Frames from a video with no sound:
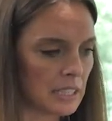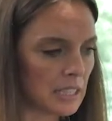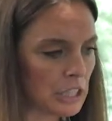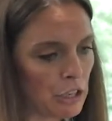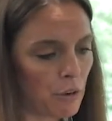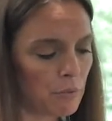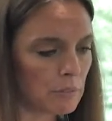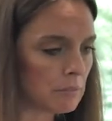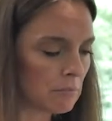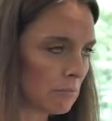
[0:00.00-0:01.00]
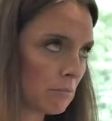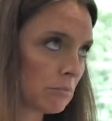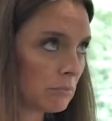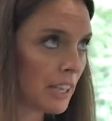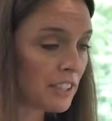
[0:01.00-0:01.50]

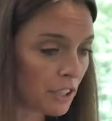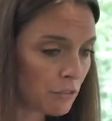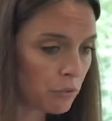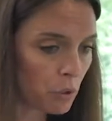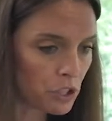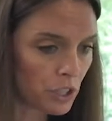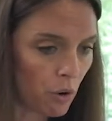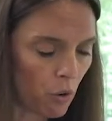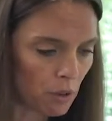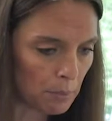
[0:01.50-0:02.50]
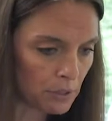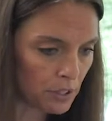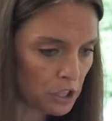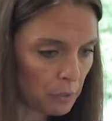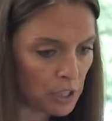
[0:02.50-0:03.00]
in the unfortunate, horrible
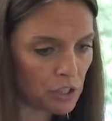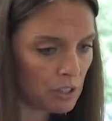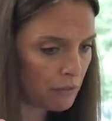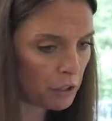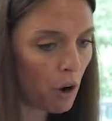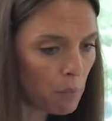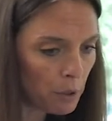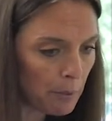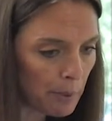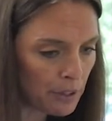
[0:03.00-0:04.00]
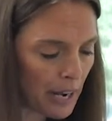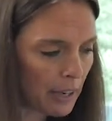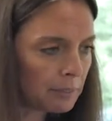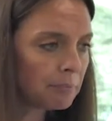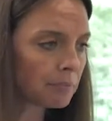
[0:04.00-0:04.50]
situation, if your home were to burn
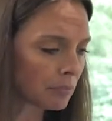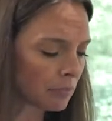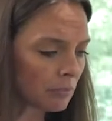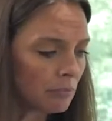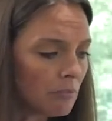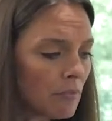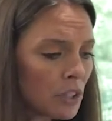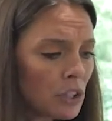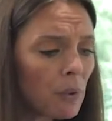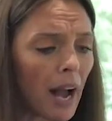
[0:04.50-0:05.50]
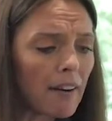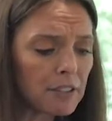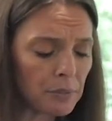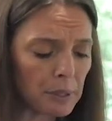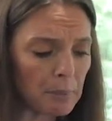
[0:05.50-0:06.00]
down, you have
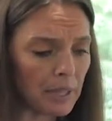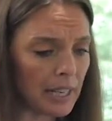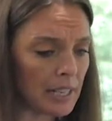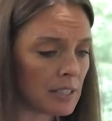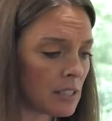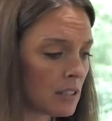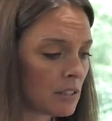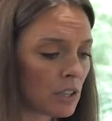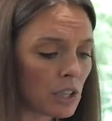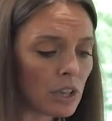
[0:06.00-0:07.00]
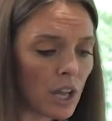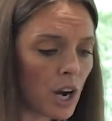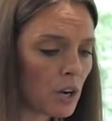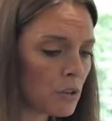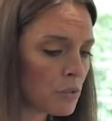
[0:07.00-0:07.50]
to replace
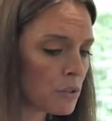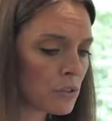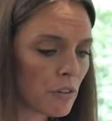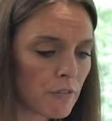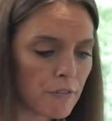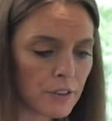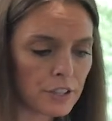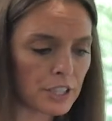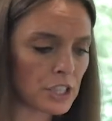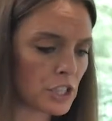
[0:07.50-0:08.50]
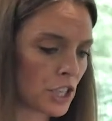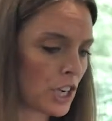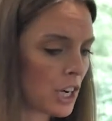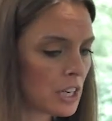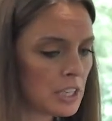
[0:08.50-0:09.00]
clothes,
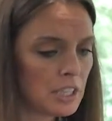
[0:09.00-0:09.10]
furniture,